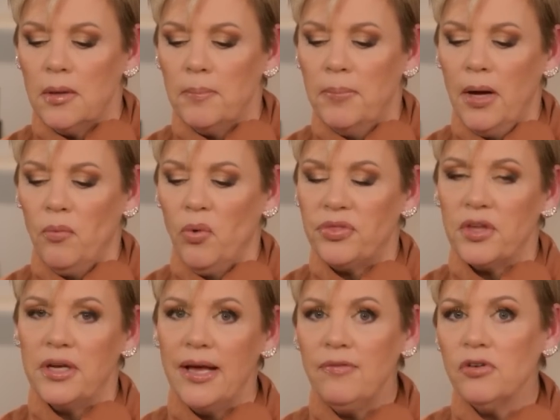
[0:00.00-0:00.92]
But what
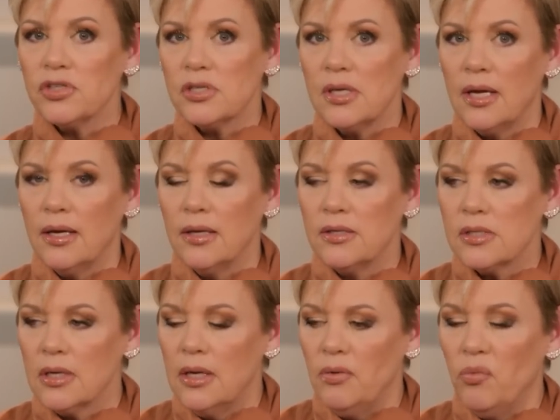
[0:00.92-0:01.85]
the devil
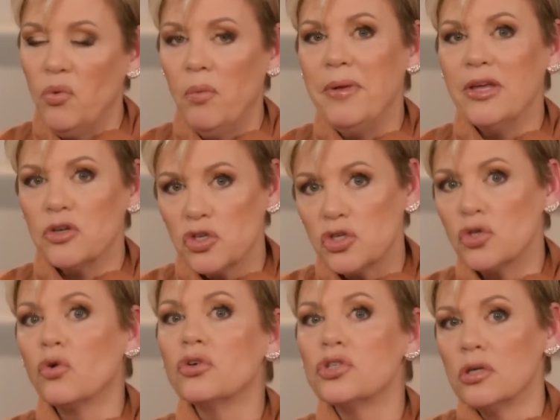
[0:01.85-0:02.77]
says will be a
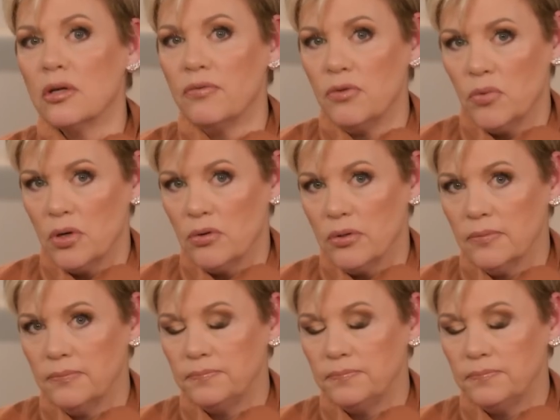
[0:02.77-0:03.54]
distortion of the Word.